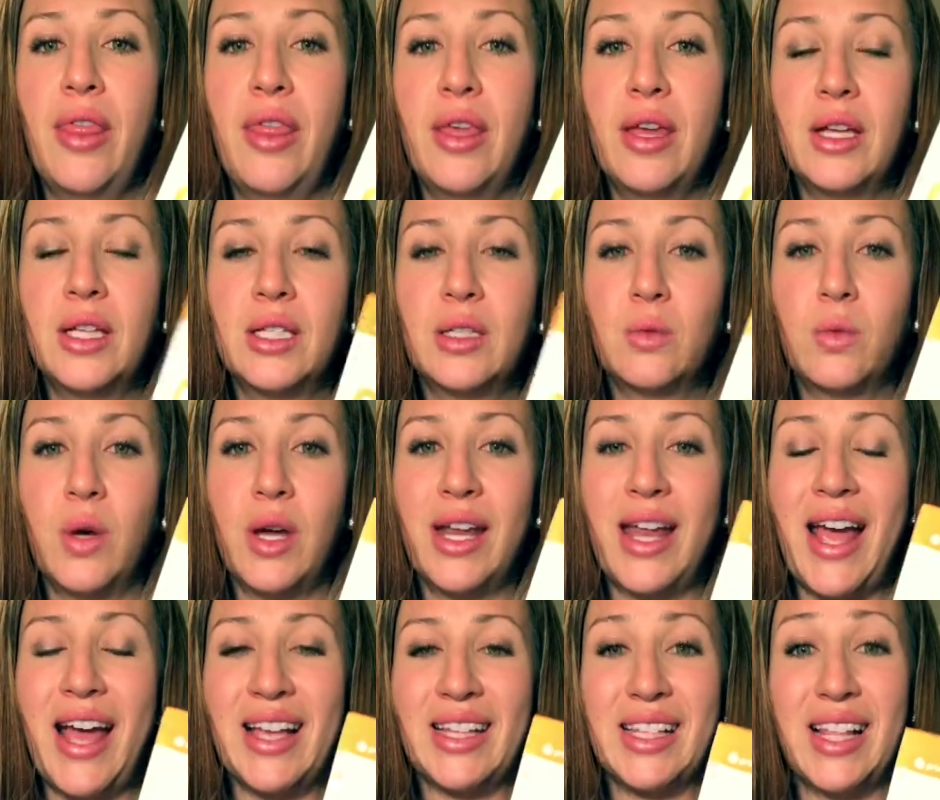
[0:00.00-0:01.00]
This one
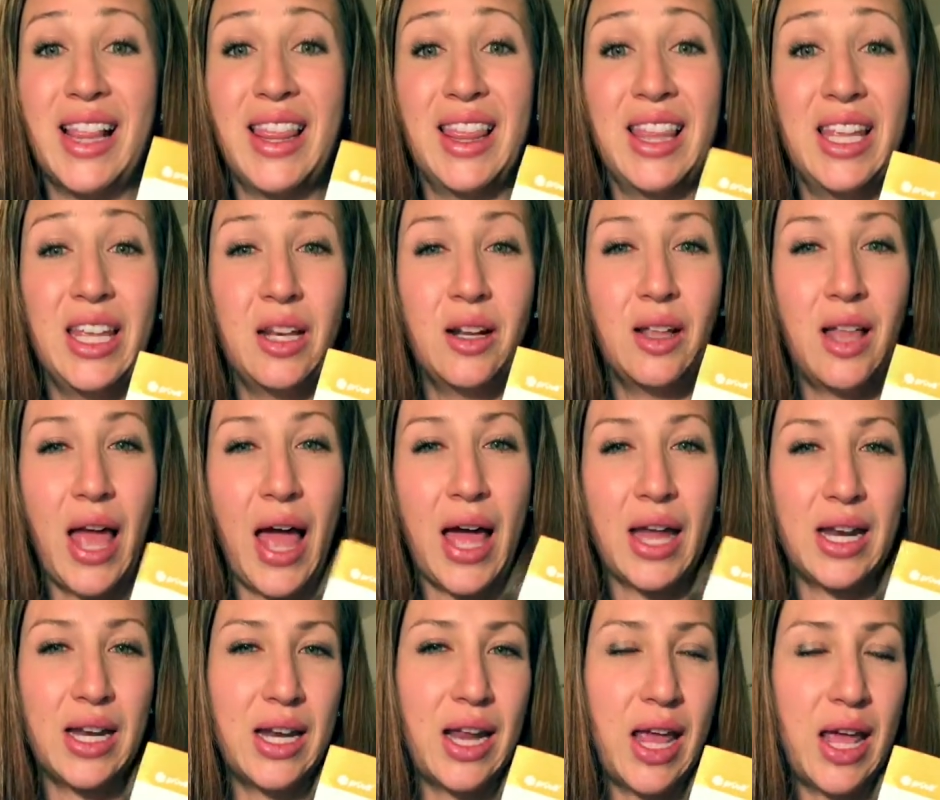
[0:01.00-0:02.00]
has a little
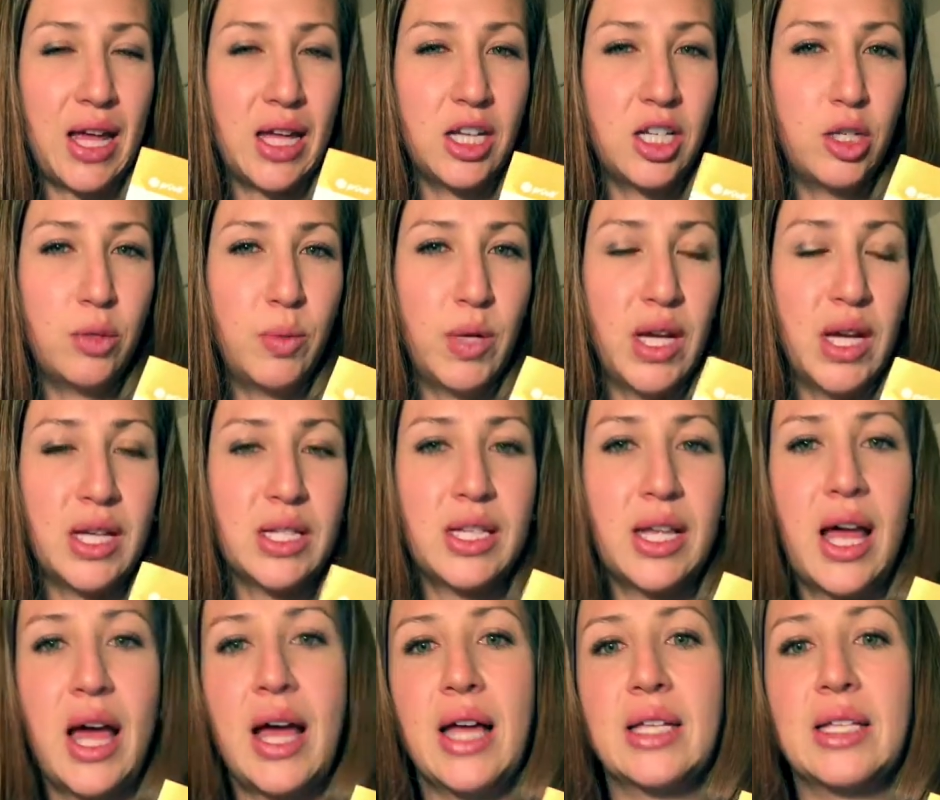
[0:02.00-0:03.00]
added edge because
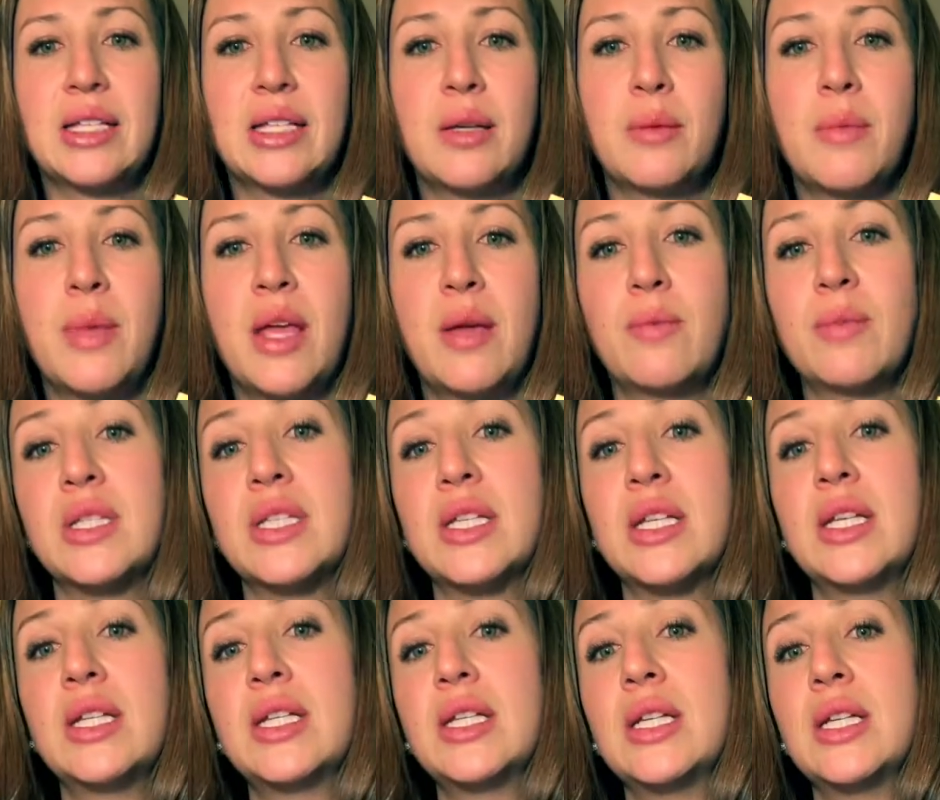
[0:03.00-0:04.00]
it has some
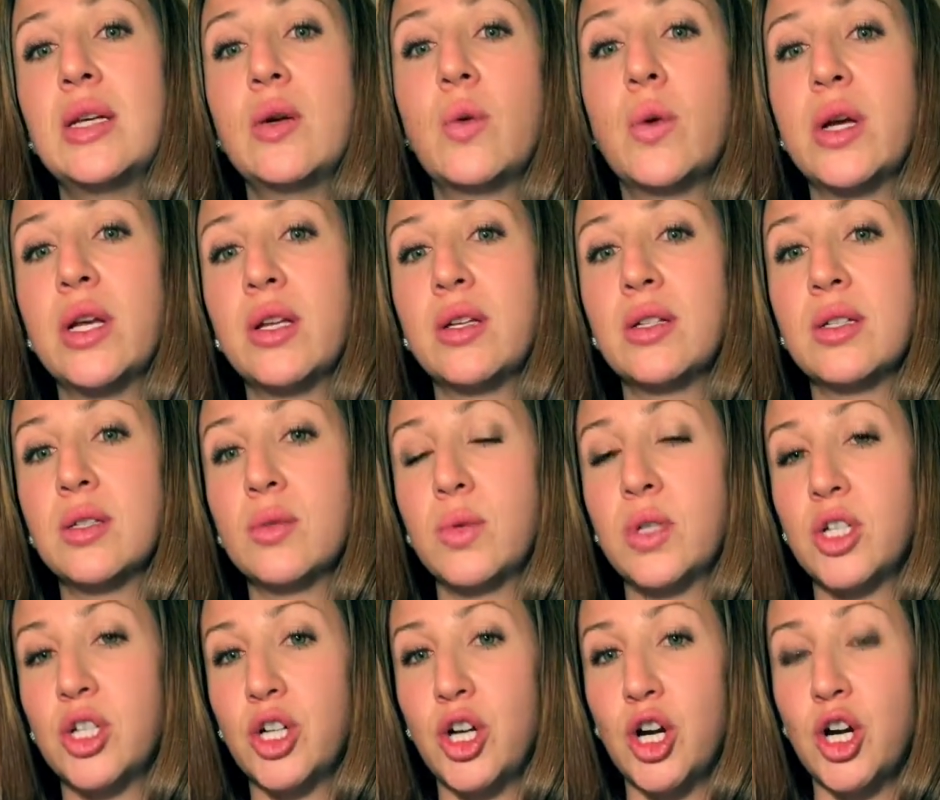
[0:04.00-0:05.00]
MCT oils,
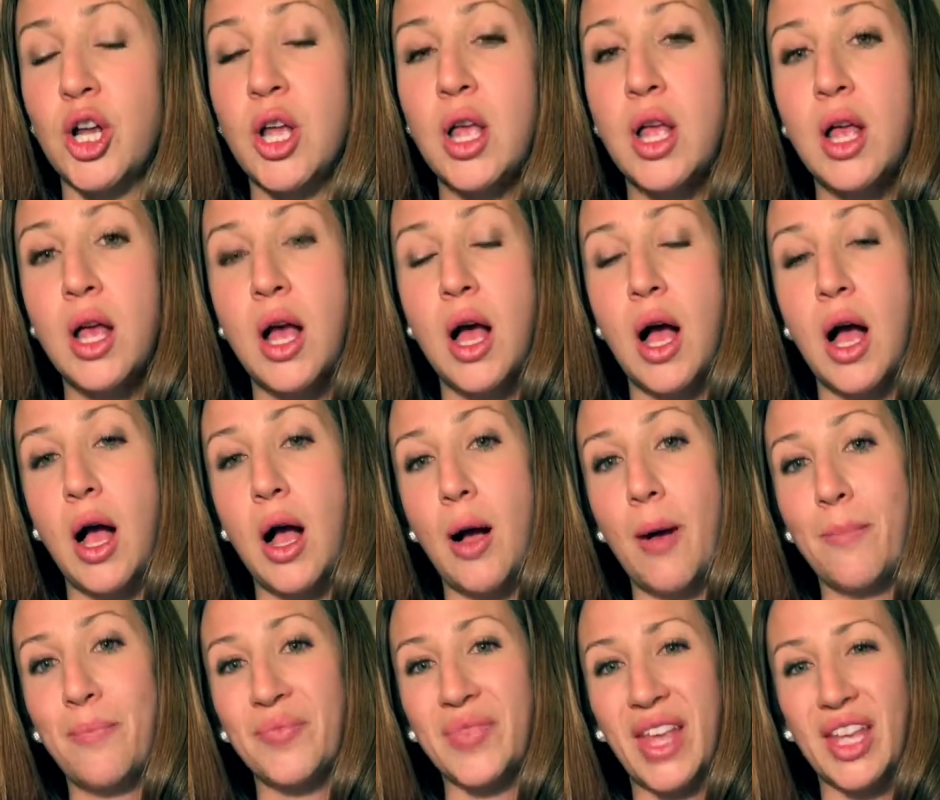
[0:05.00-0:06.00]
which are
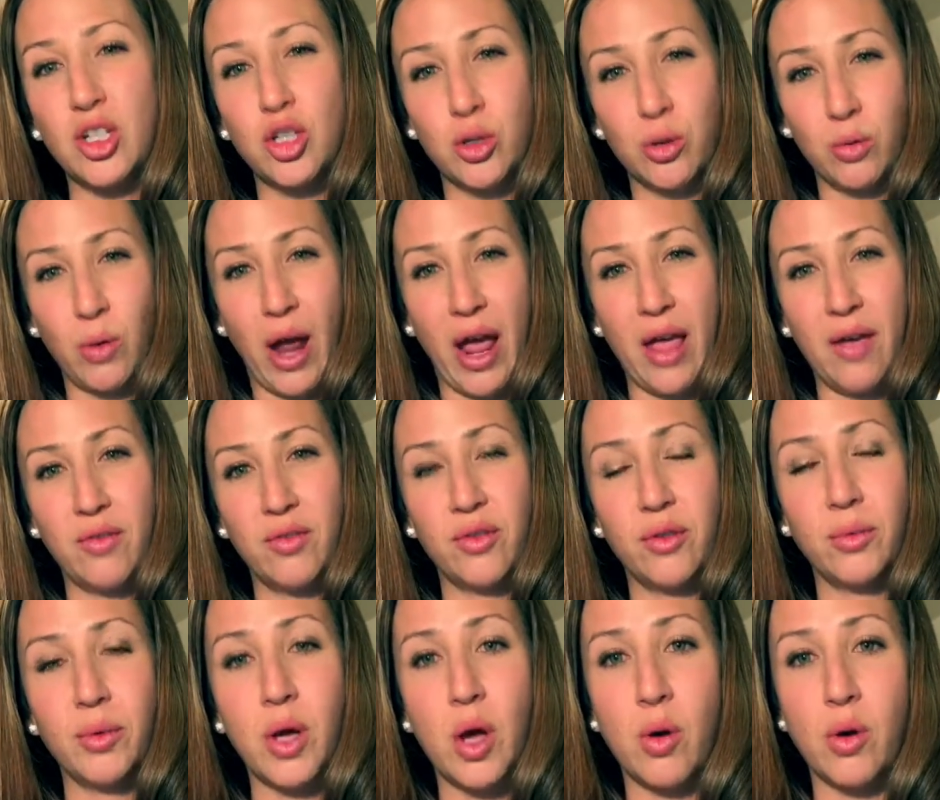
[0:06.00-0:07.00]
derived
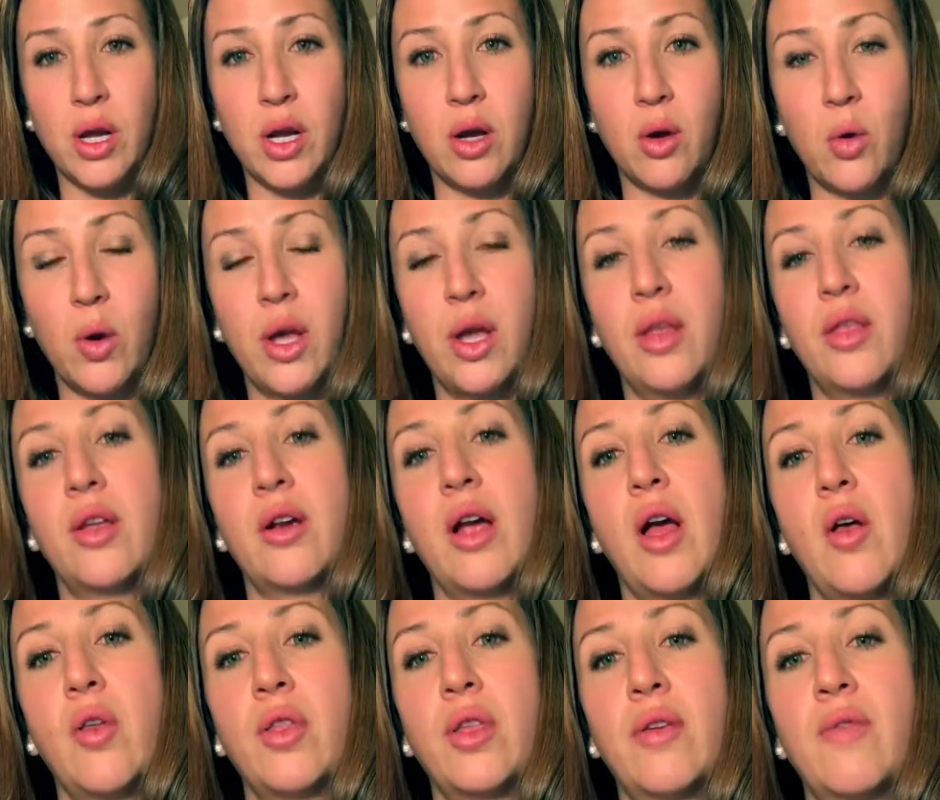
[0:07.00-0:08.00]
from coconut oil. They're
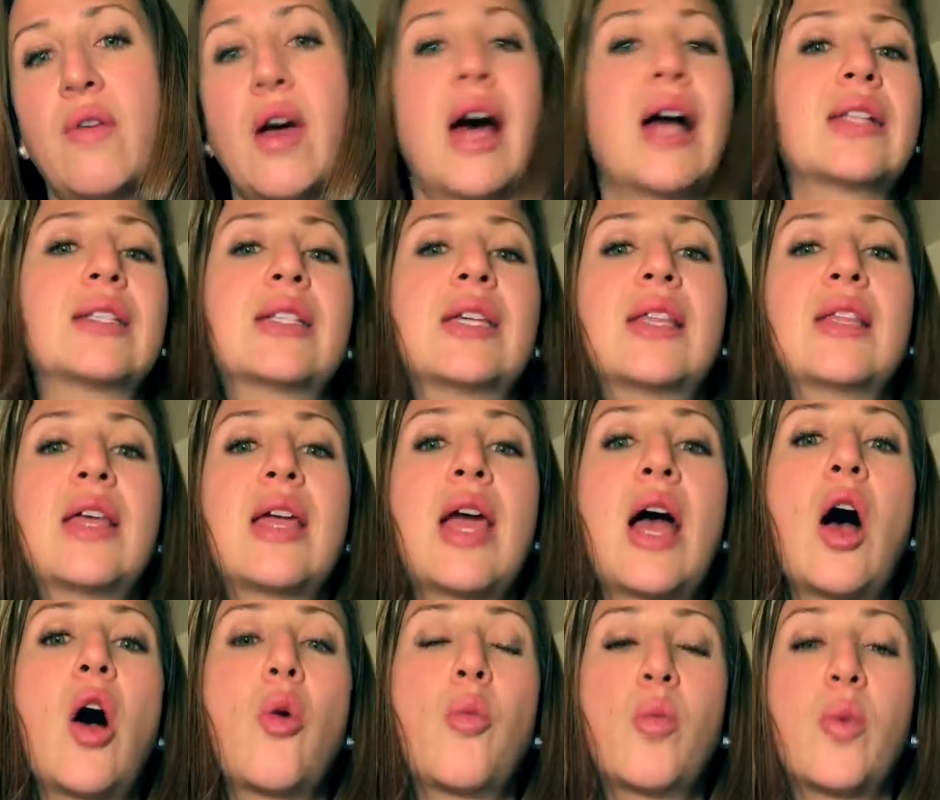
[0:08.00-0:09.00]
healthy fats, and they
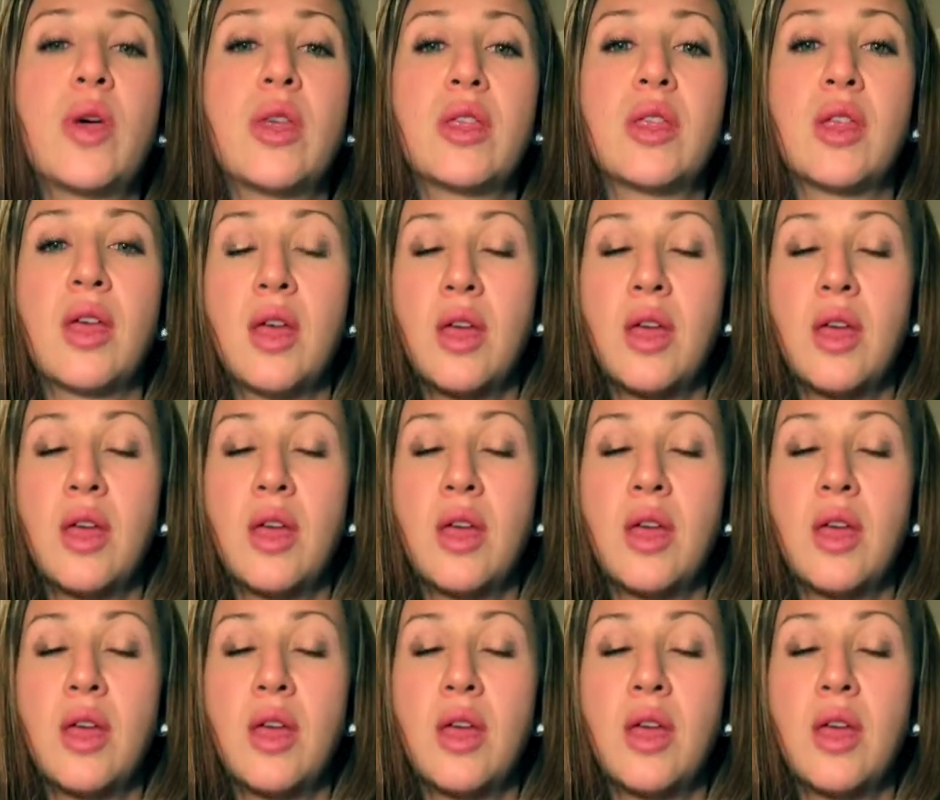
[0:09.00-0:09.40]
help with